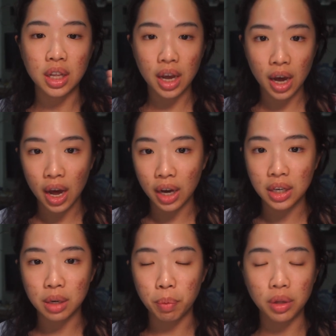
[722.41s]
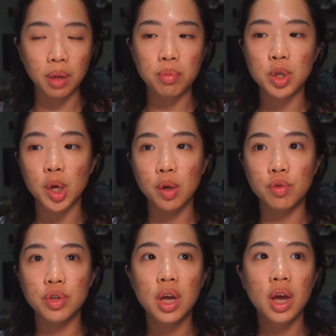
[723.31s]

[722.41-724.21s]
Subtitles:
they hide about themselves,